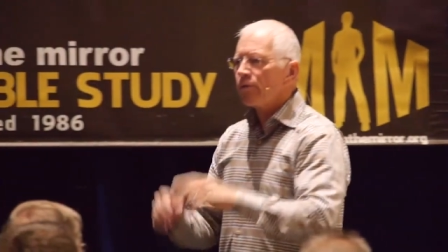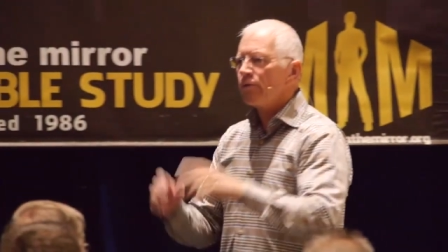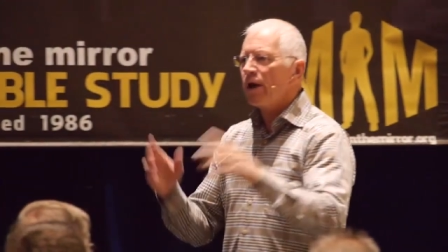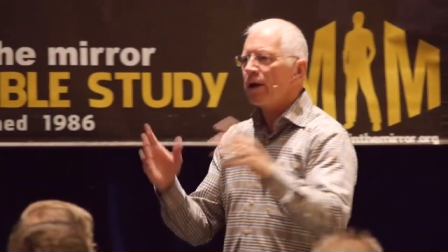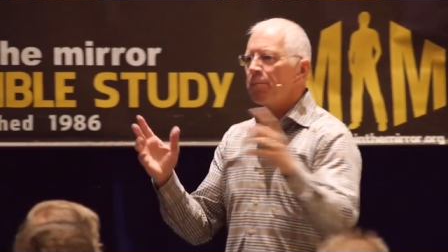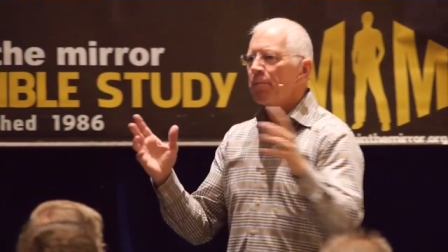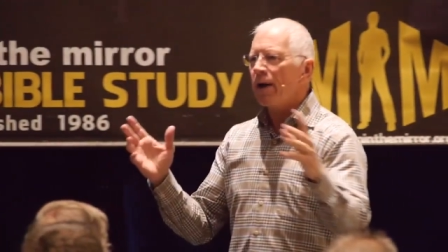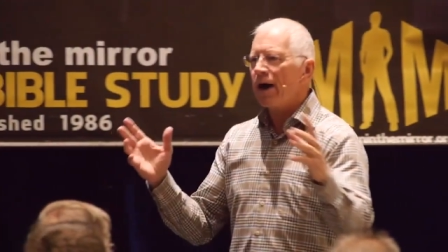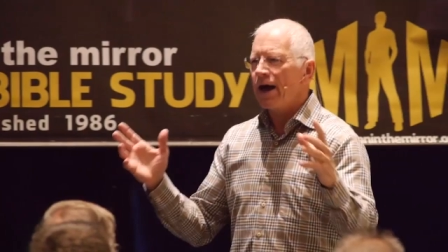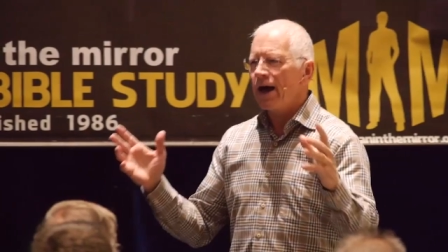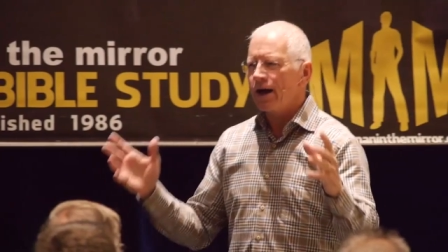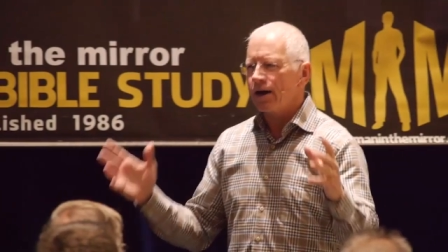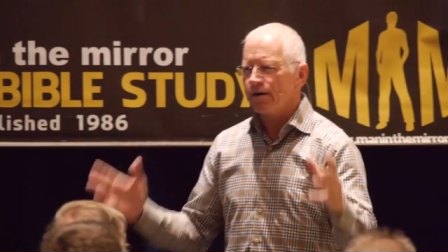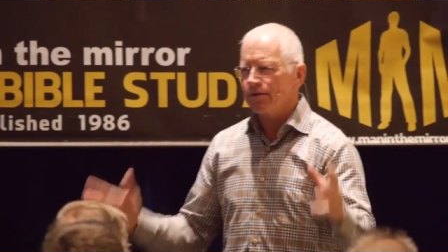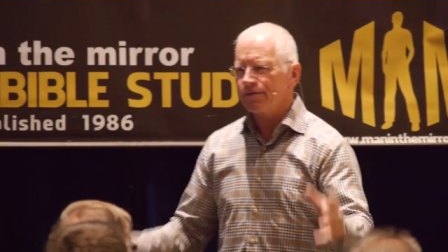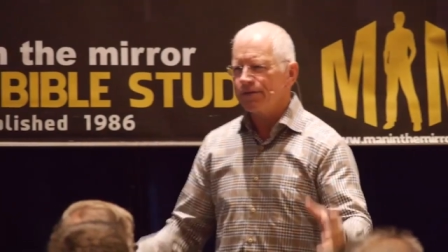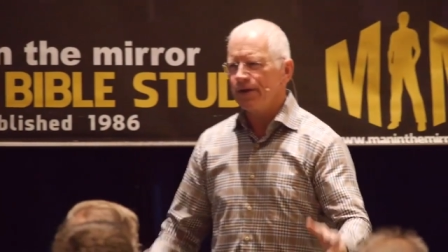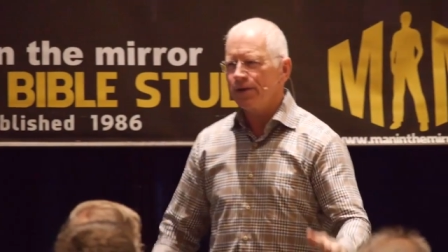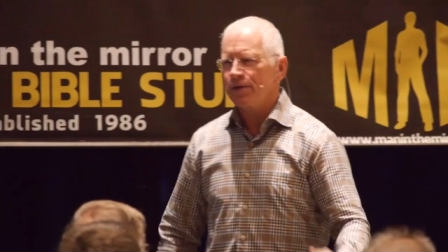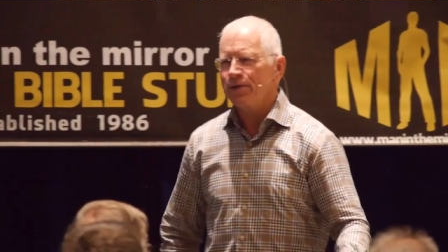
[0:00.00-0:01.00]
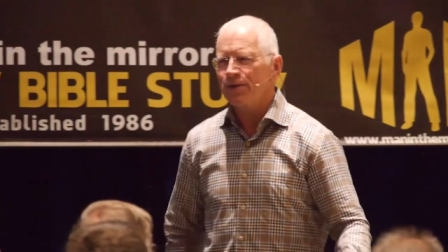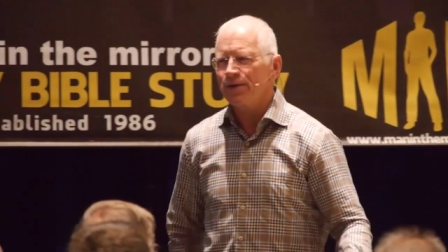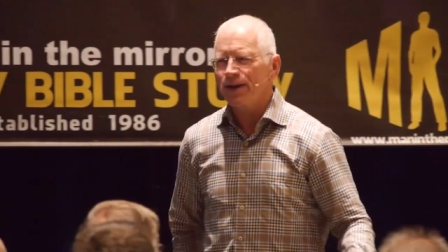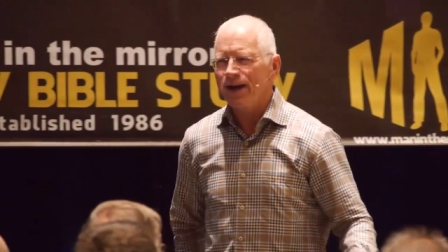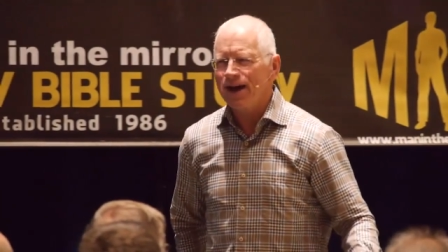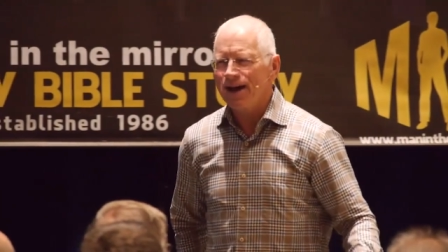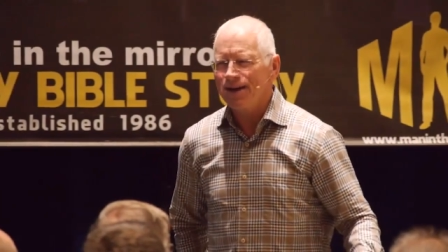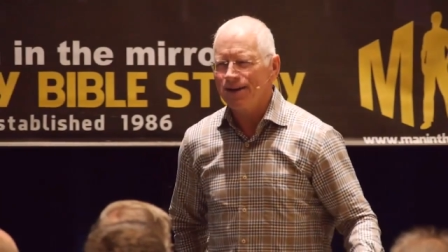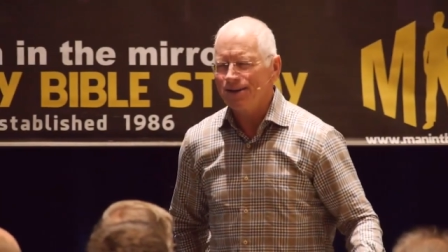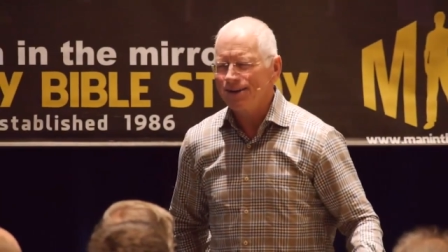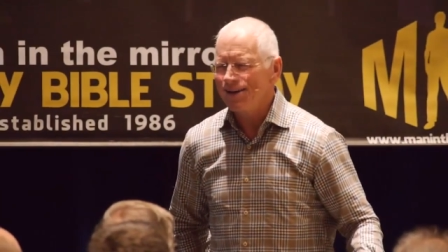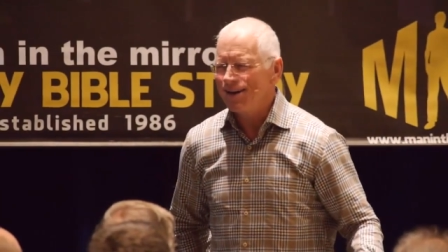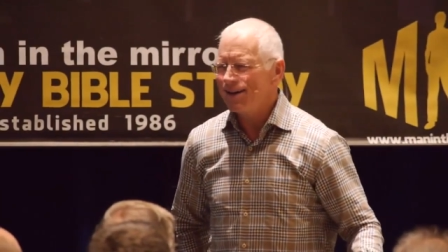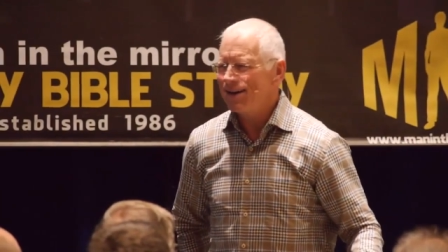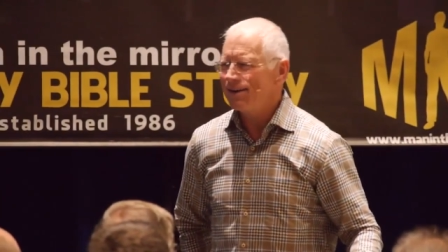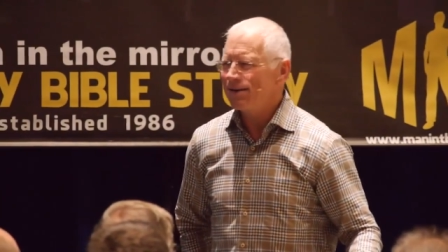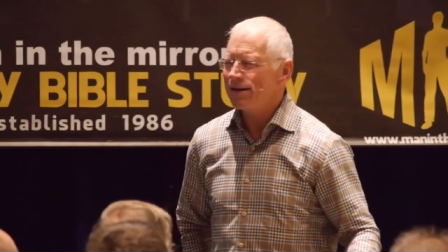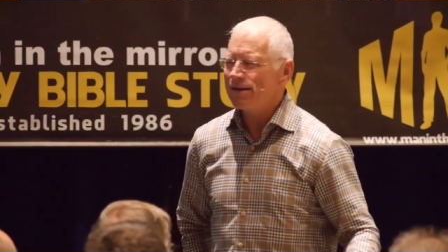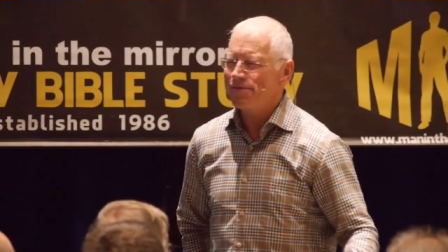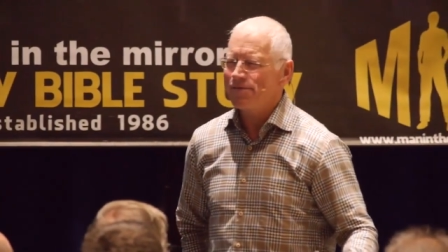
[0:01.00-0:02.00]
of the great biographies that I
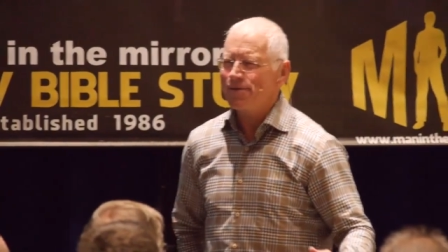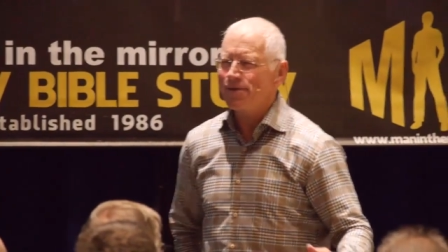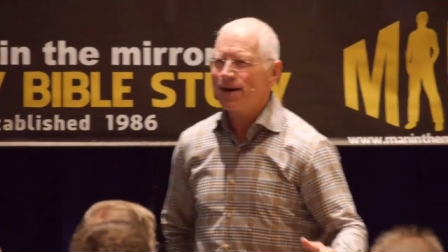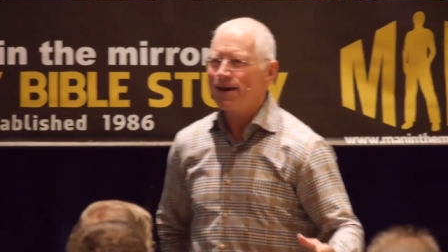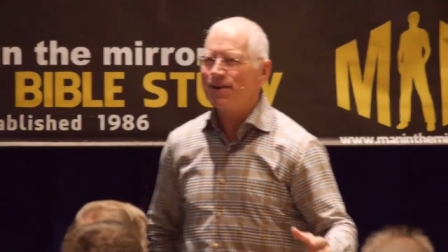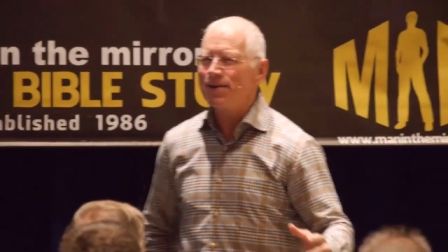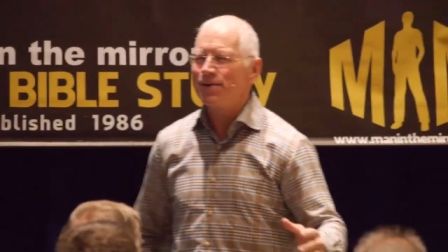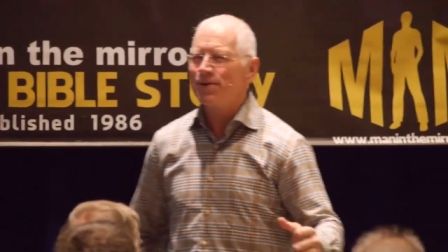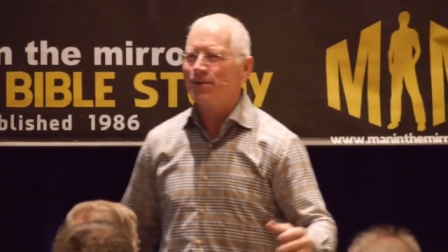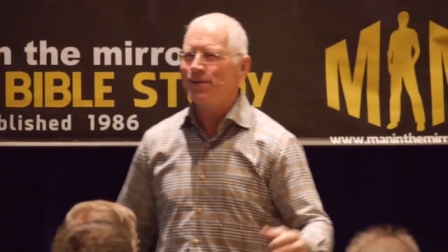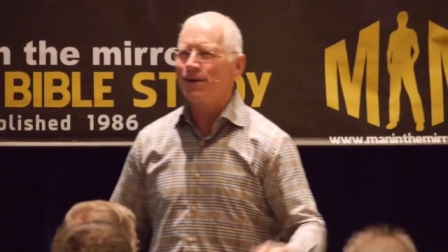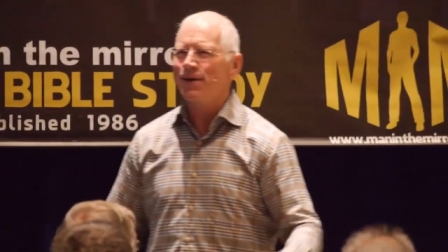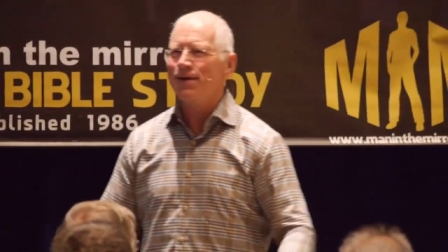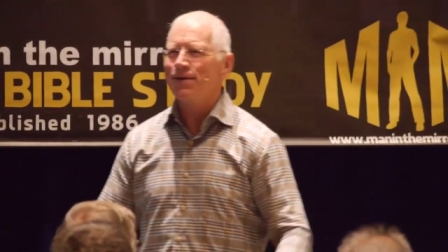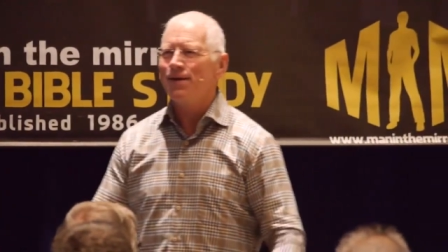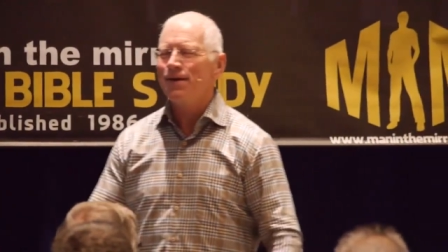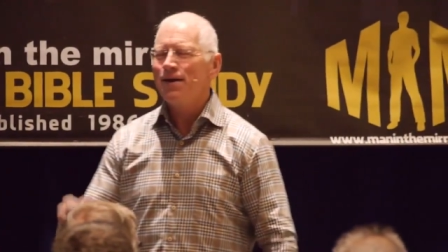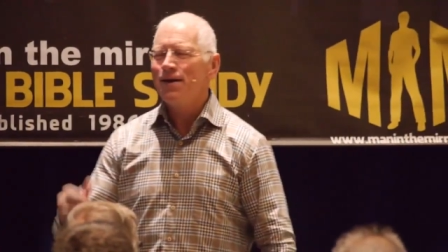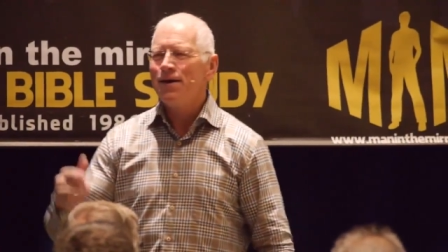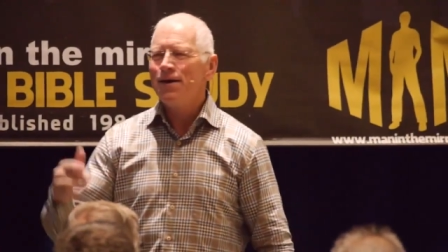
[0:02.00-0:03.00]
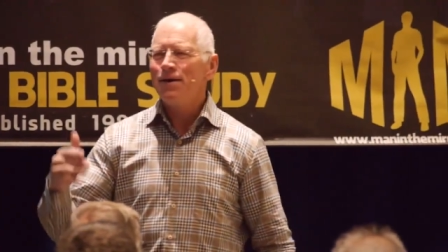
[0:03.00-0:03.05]
uh, have read is uh,